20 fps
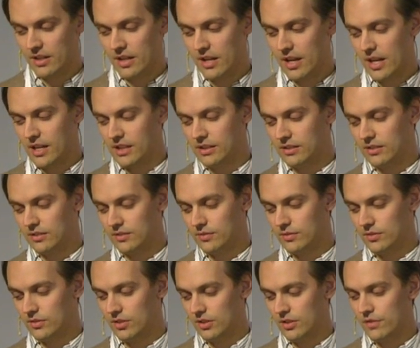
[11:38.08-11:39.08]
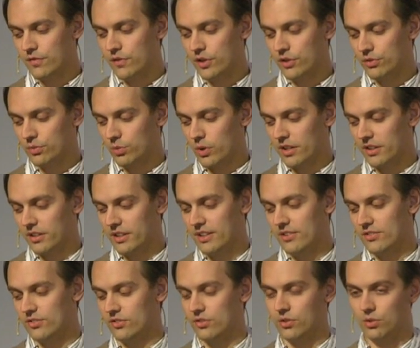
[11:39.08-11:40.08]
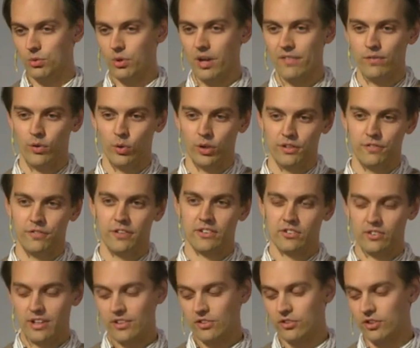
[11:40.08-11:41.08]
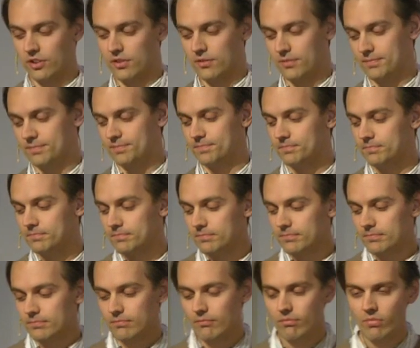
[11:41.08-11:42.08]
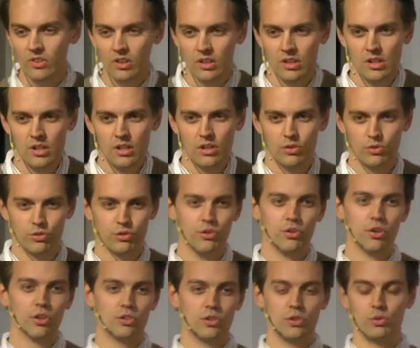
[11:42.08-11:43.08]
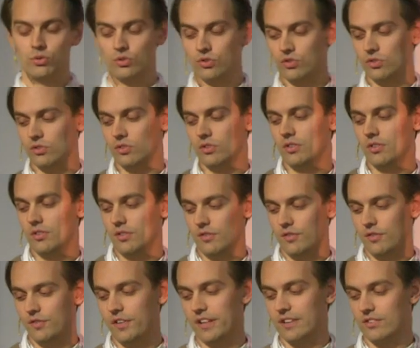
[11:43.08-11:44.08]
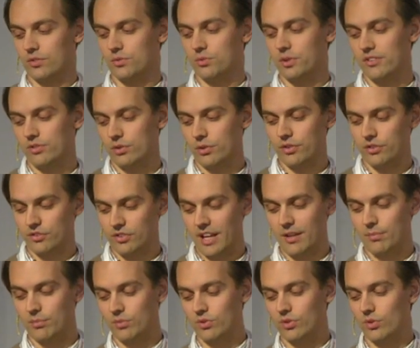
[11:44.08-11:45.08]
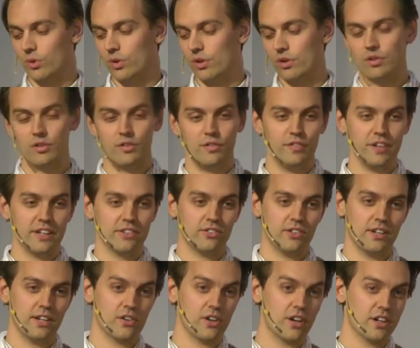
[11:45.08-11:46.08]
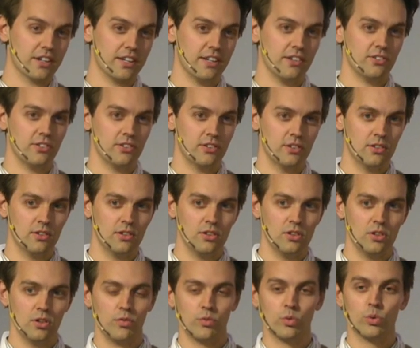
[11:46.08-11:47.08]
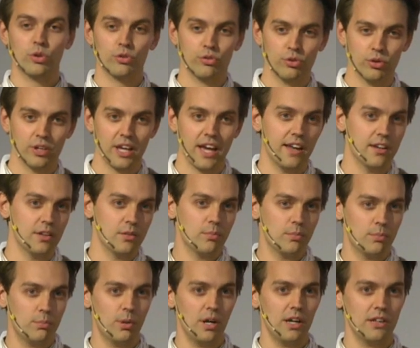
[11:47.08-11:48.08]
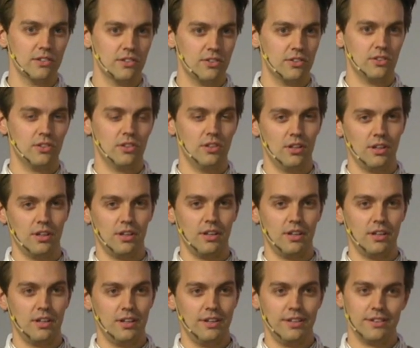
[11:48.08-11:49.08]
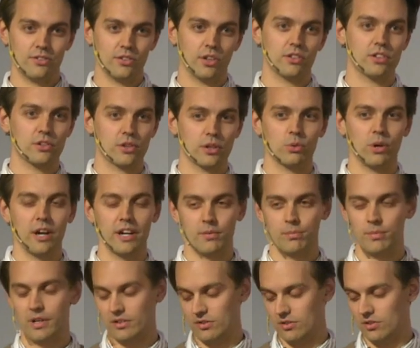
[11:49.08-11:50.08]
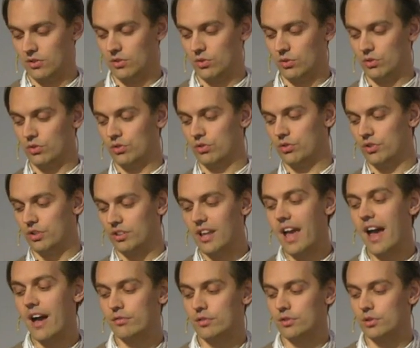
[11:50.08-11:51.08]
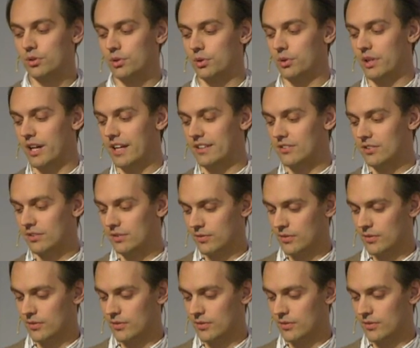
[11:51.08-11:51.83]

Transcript: And the first one is to avoid fixation. You should not use fixed resource names or fixed hierarchies. Of course you can, but it's not a requirement. You shouldn't have to do that.